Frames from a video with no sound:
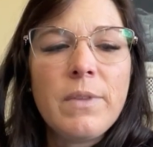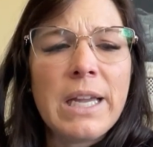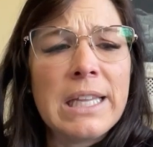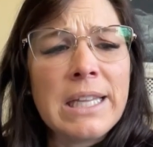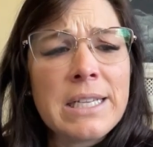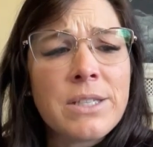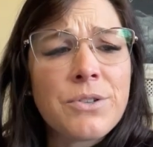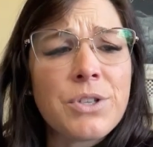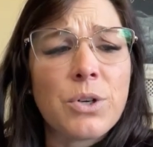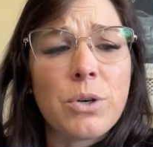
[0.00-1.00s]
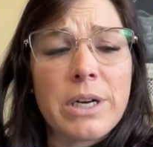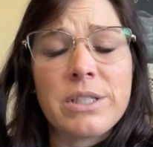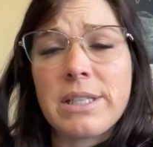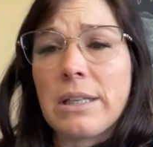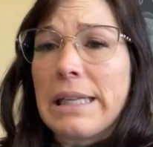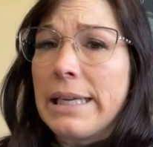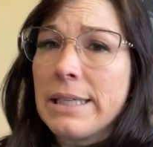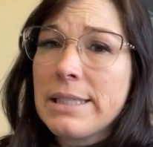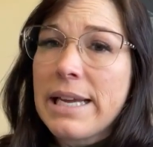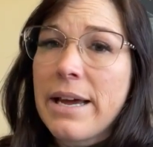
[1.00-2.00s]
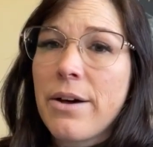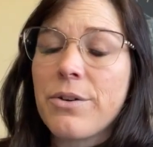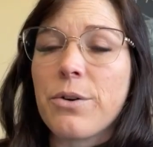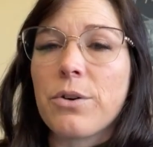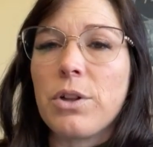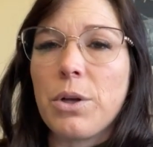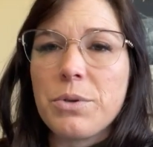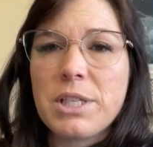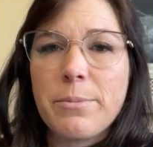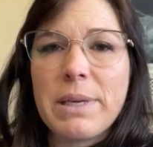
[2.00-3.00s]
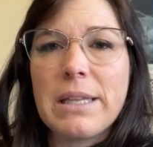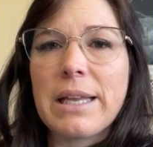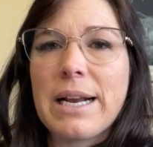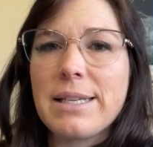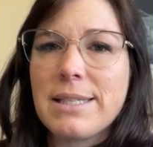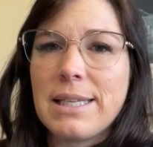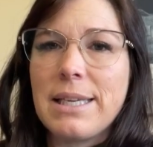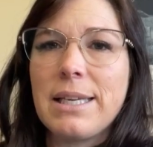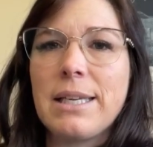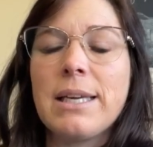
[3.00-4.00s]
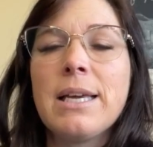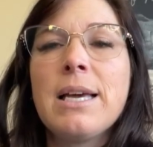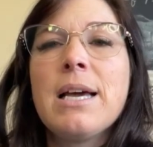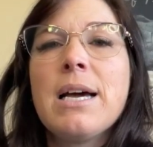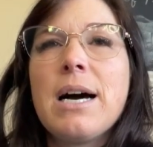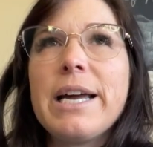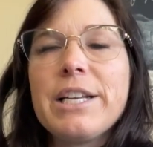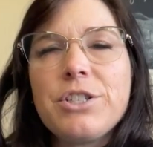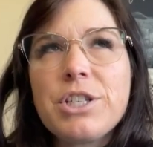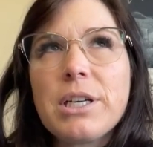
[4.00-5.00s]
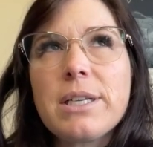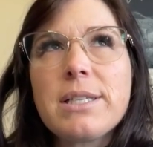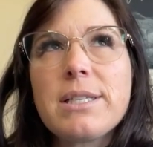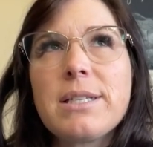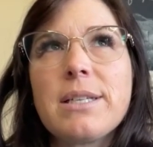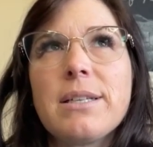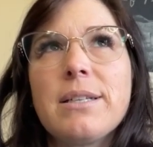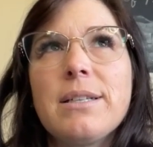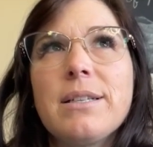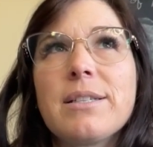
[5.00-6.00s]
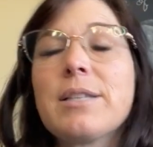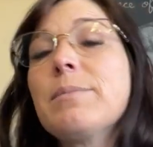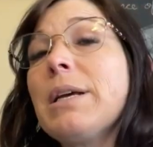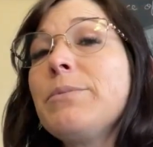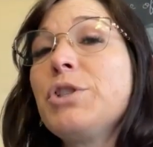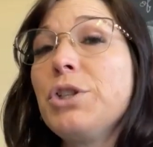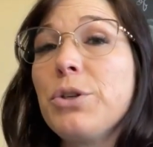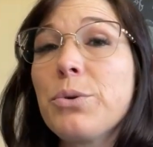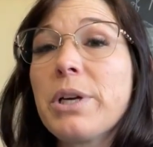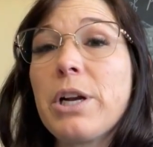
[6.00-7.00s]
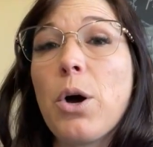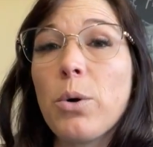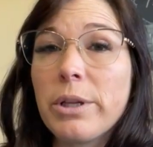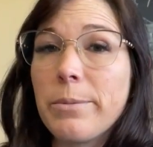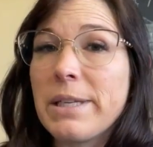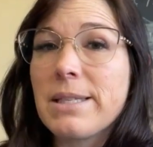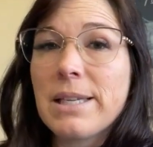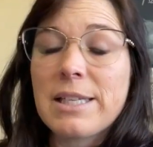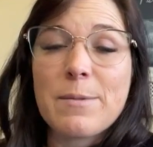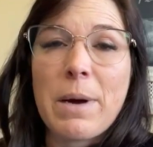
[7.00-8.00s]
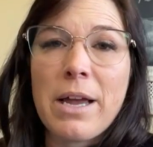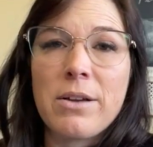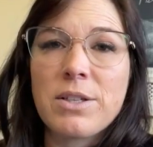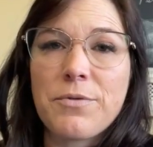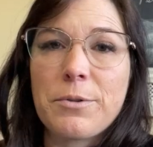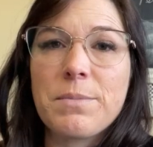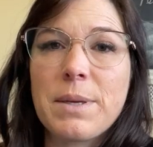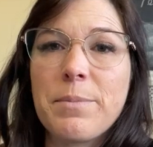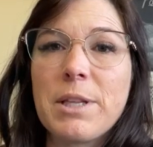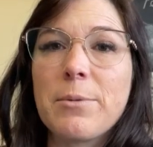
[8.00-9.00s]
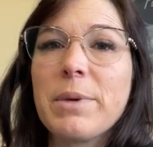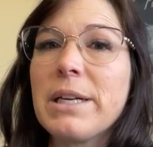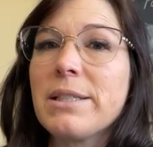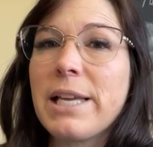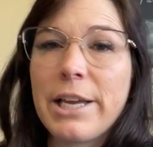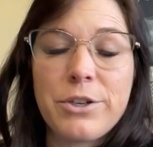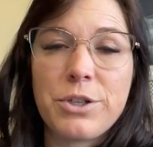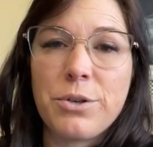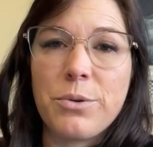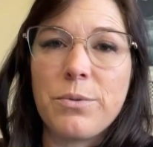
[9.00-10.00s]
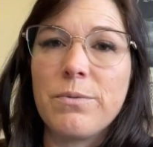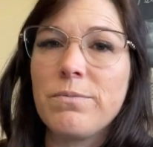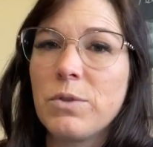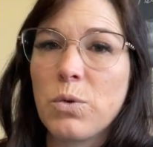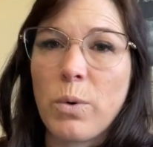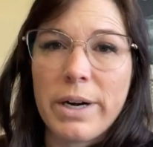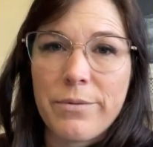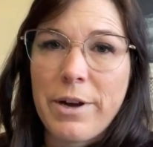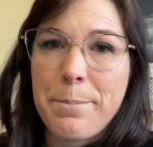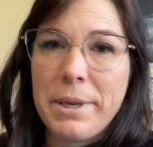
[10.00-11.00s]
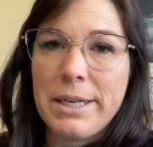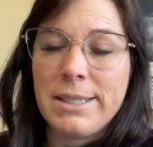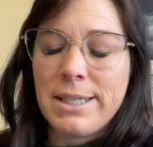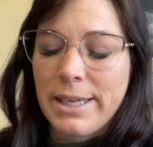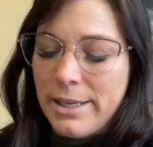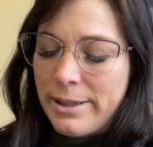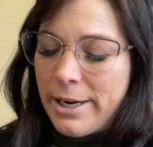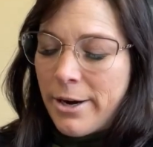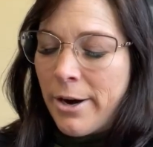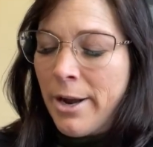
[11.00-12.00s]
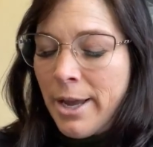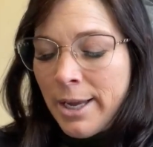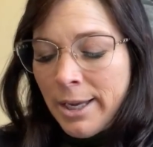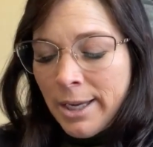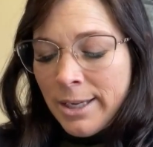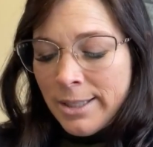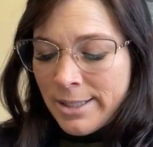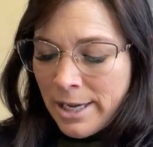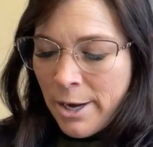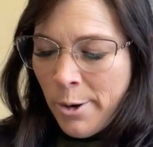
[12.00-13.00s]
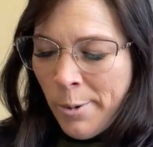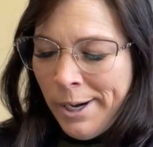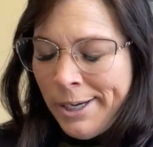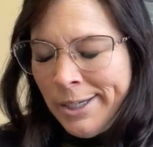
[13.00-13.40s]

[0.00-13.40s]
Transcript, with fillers: unless there's a garage sale in town or close to me that I see, it just, sometimes you can only be six miles from something, but it takes you 25 minutes to get there. So